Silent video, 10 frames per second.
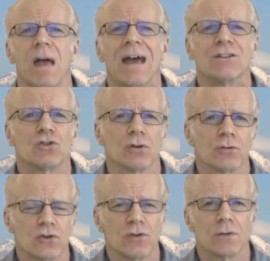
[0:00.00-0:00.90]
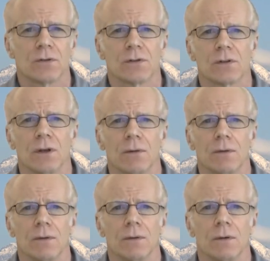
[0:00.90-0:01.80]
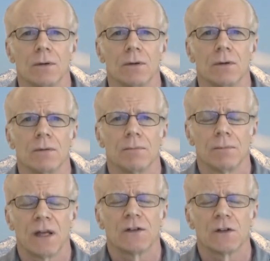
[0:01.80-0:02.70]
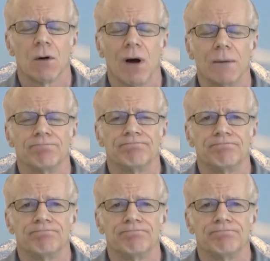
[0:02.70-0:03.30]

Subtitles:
and churches and so on.